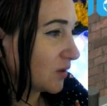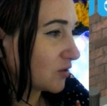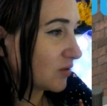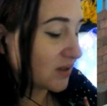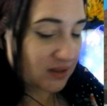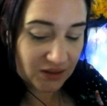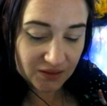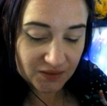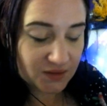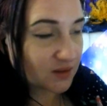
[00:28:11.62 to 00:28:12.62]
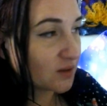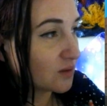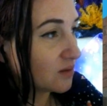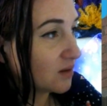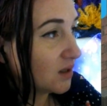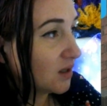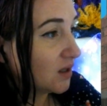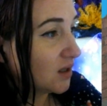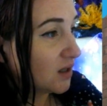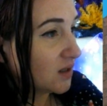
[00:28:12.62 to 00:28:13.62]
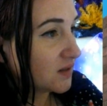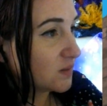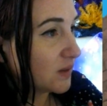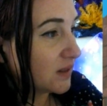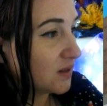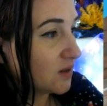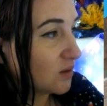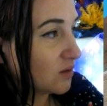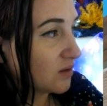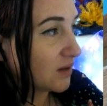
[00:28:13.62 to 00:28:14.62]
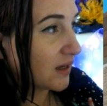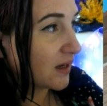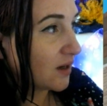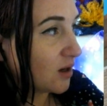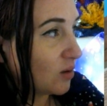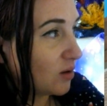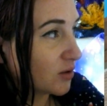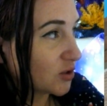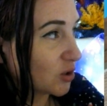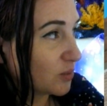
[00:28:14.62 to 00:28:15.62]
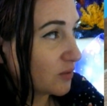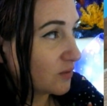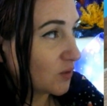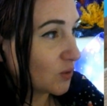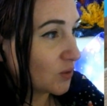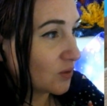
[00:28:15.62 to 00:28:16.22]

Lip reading: trending, so depending on how on top of your